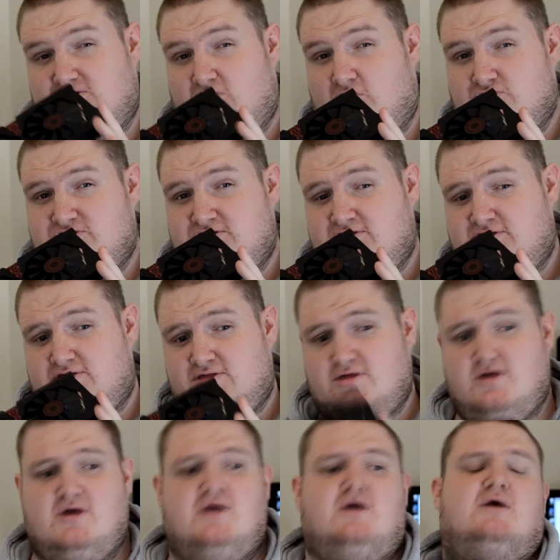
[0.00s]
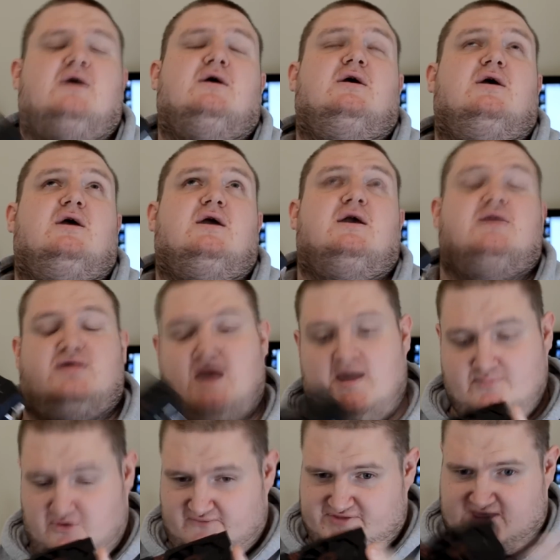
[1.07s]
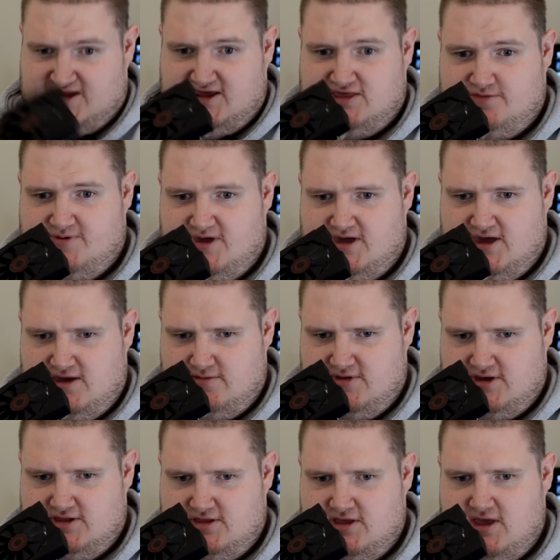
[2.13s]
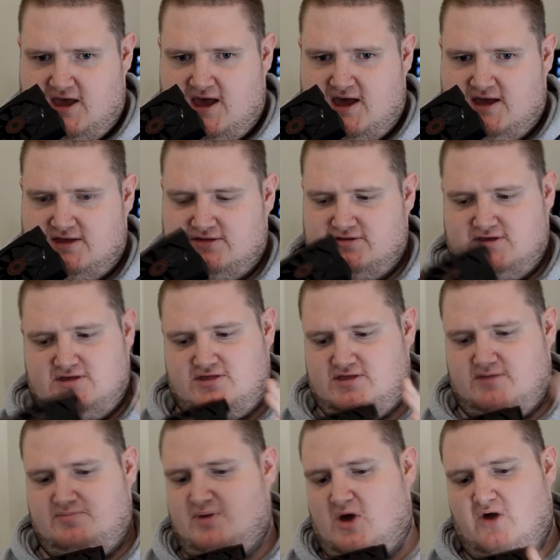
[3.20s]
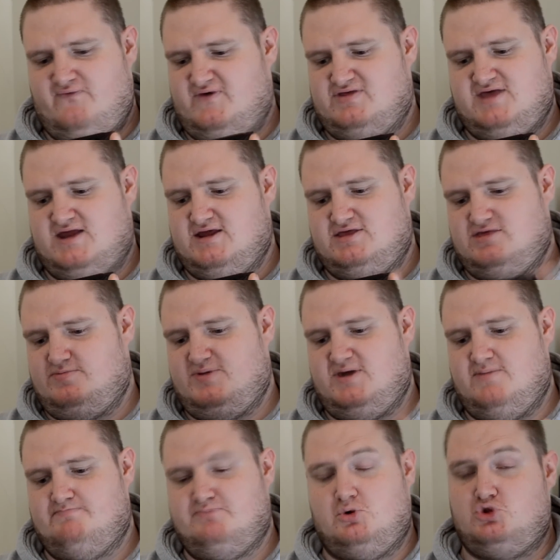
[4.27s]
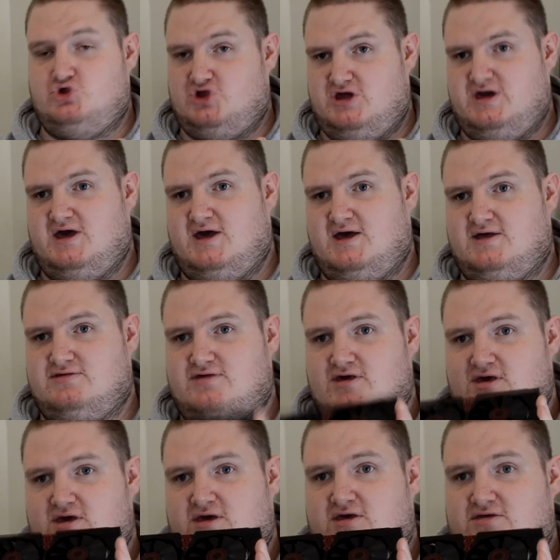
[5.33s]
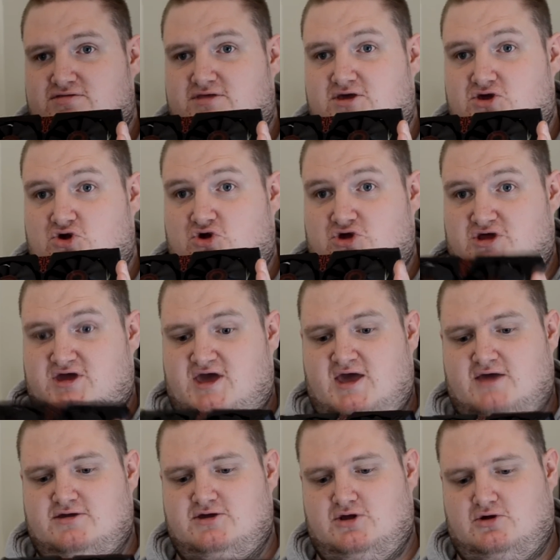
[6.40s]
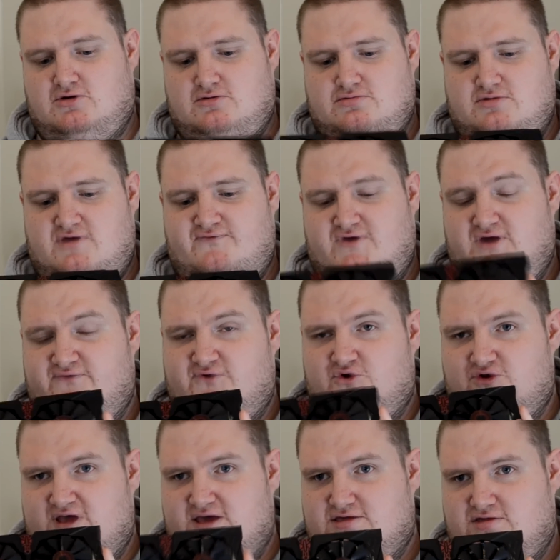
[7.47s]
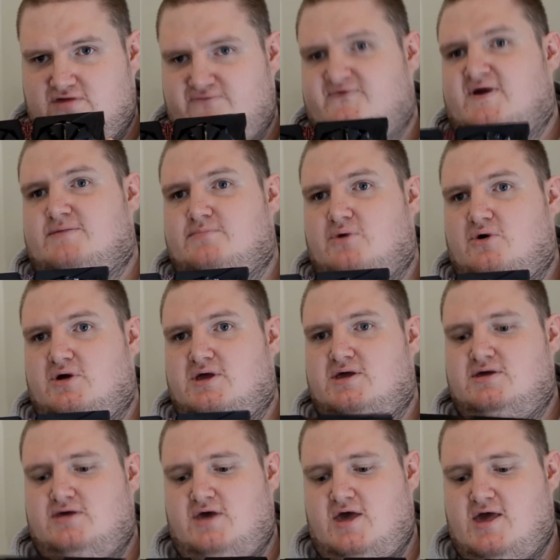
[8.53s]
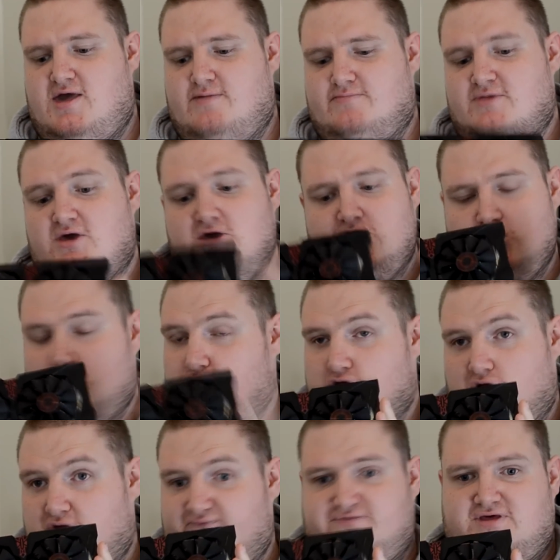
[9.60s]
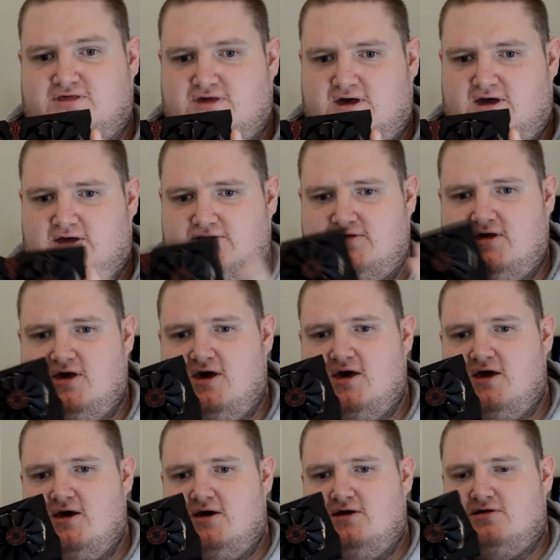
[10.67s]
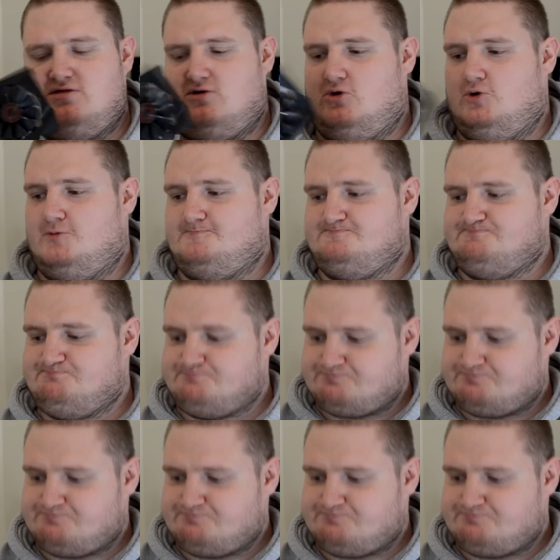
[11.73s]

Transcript: gorgeous, it's ample for ten eighty p gaming, and it's the perfect ten eighty p budget card that you're going to get. You know, if, you, if you're an ASUS fanboy, um, you're going to love this card. So,